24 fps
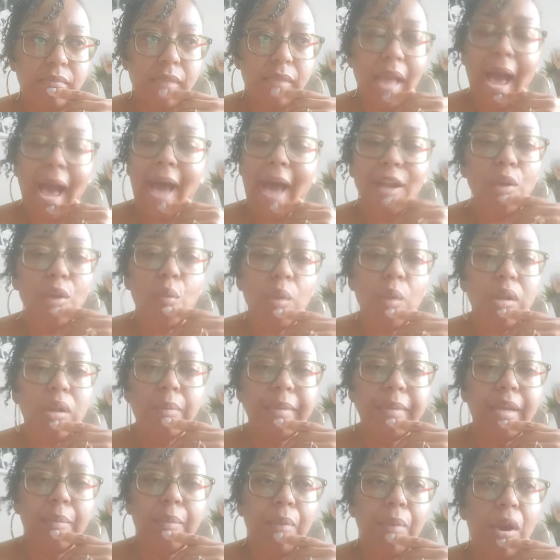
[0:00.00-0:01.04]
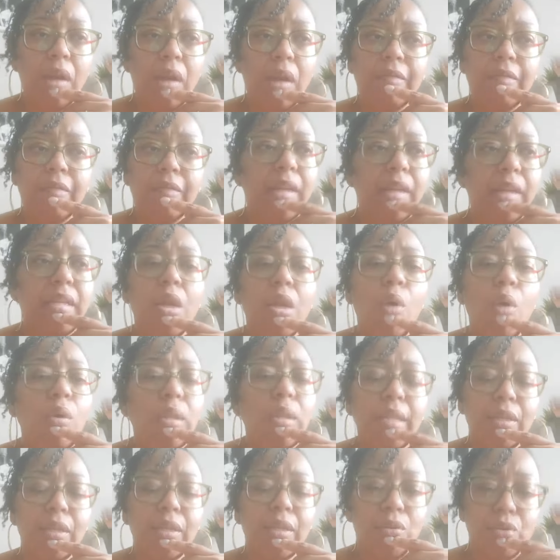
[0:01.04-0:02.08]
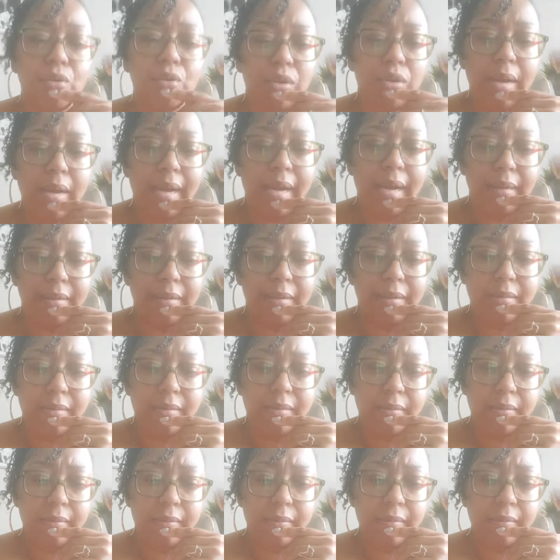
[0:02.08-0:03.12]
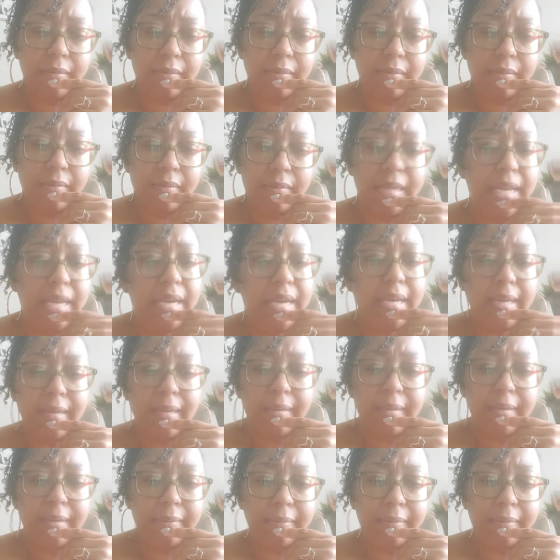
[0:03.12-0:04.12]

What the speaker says: I don't want to be a part of no clinical trials. None.